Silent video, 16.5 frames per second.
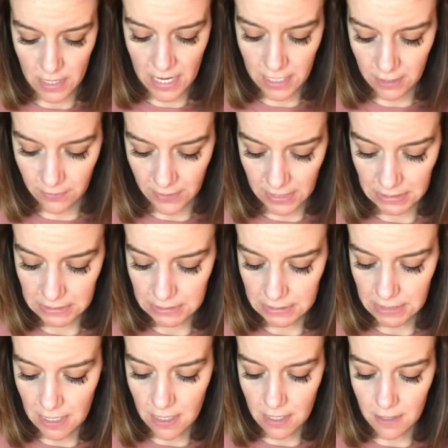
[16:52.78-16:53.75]
Anyways,
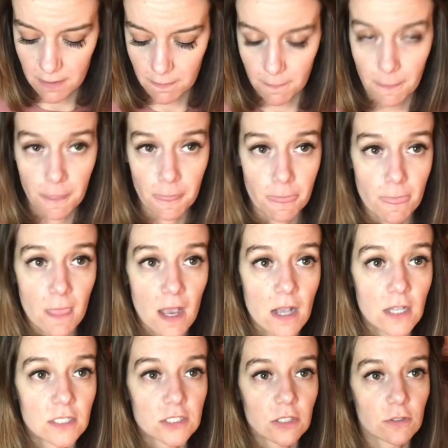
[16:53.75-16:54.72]

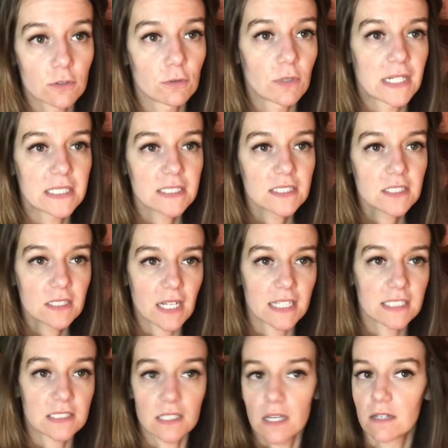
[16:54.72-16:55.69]
so
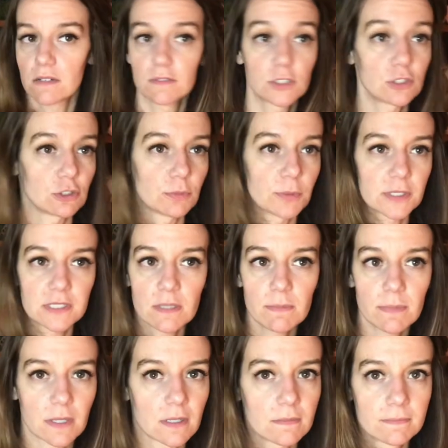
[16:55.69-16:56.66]
it's super
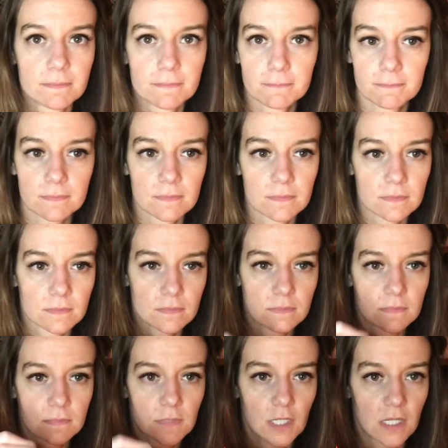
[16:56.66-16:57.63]
simple.
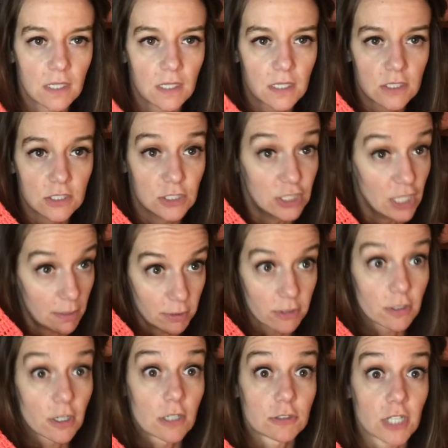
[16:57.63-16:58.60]

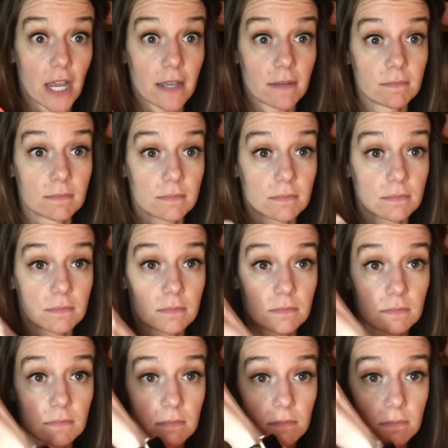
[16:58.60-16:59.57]
Double crochet,
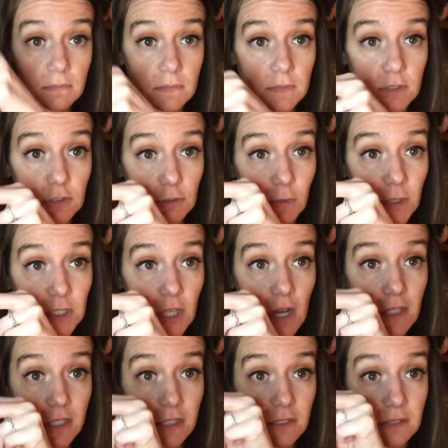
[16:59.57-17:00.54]
switch
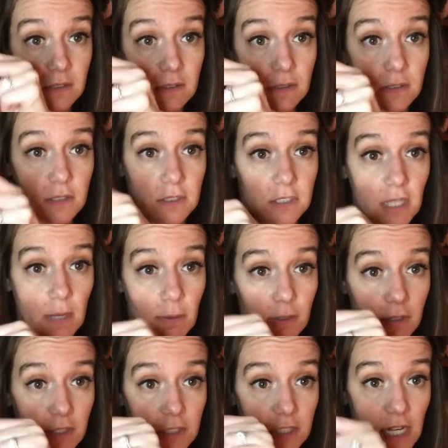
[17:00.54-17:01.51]
colors, double
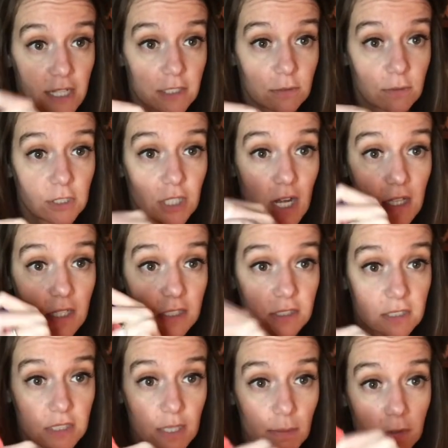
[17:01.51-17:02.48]
crochet, switch
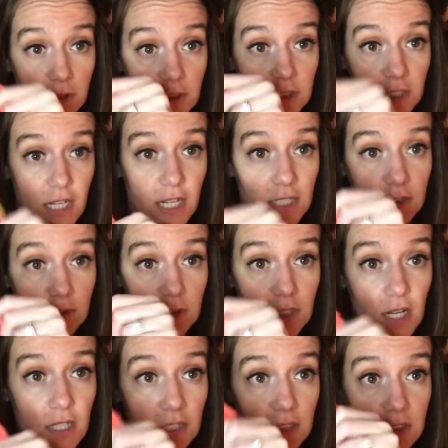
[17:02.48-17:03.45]
colors, double crochet, switch
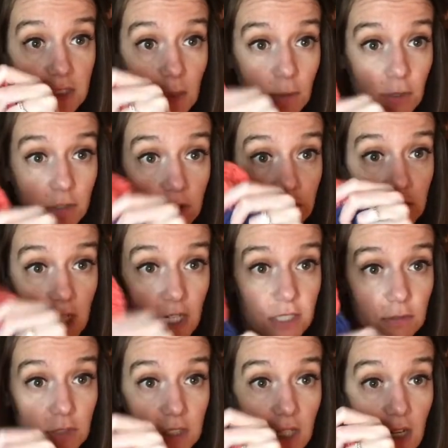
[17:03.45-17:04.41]
colors, double crochet,
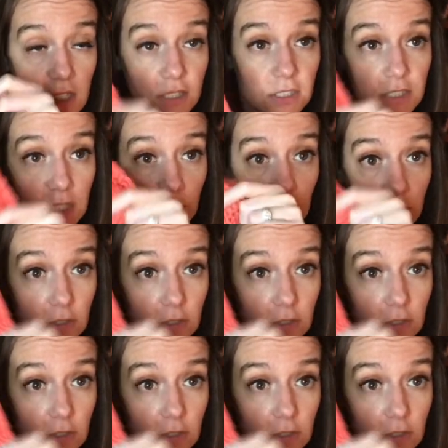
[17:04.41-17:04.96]
switch colors, double